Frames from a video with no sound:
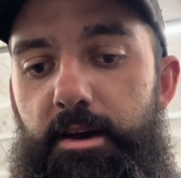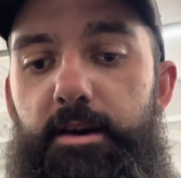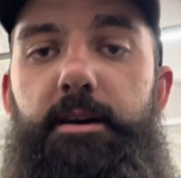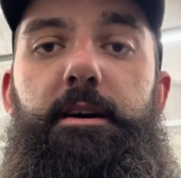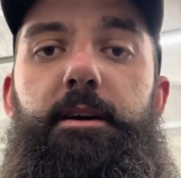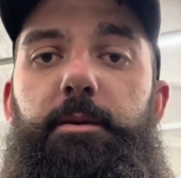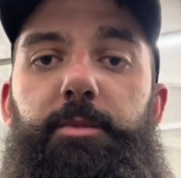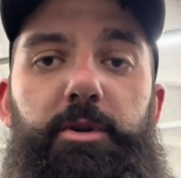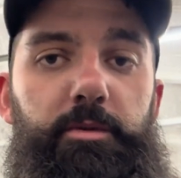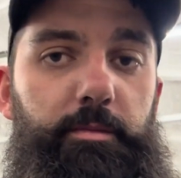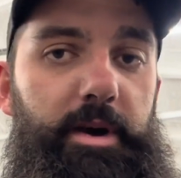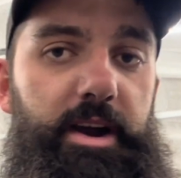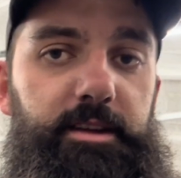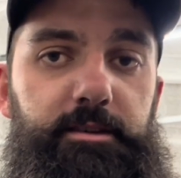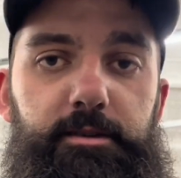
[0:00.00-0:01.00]
You can
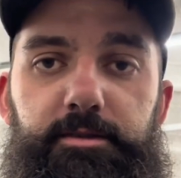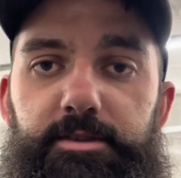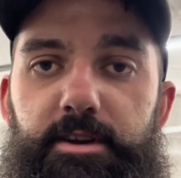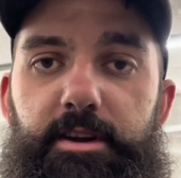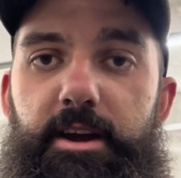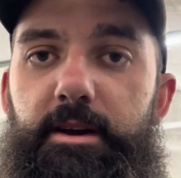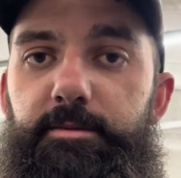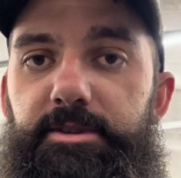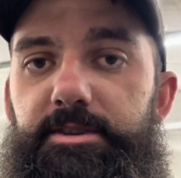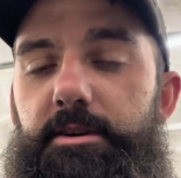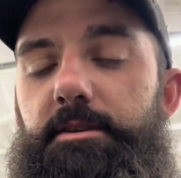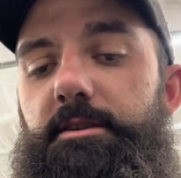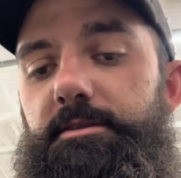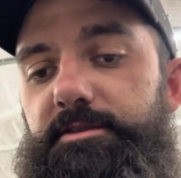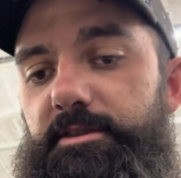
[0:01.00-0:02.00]
buy those on
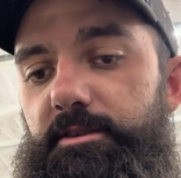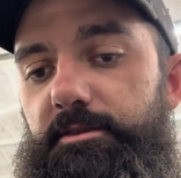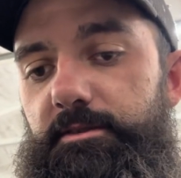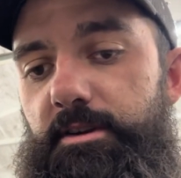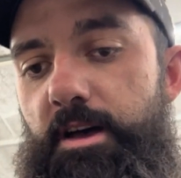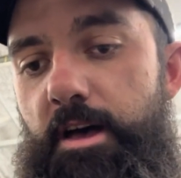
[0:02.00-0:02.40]
Amazon also.